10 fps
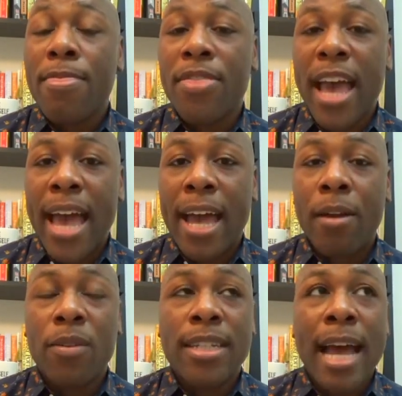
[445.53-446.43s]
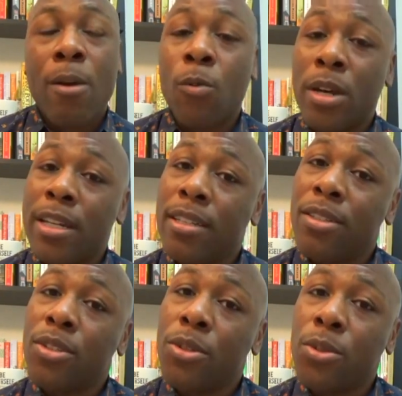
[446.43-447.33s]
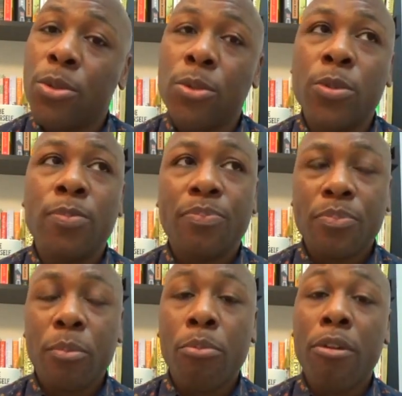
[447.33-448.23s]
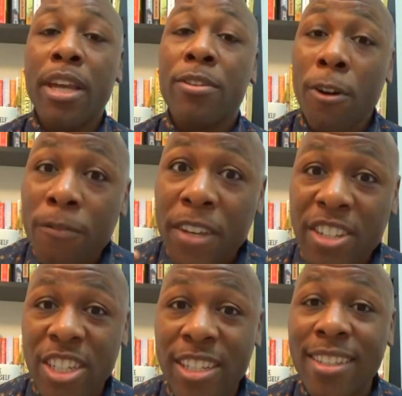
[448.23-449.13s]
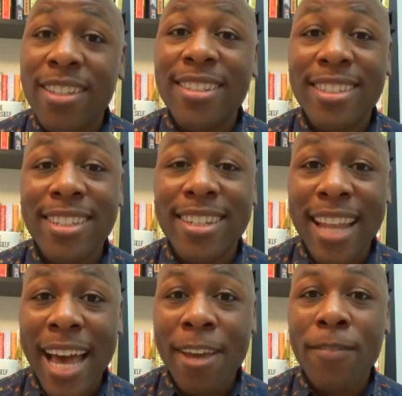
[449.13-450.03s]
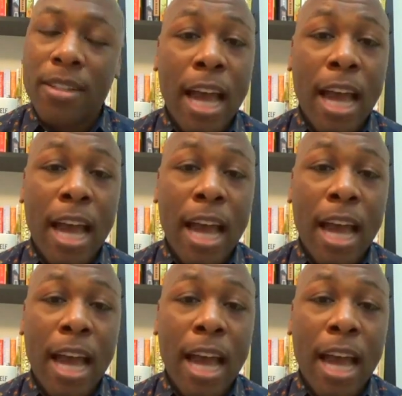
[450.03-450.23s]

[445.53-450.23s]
that not willing to bring your vision to life,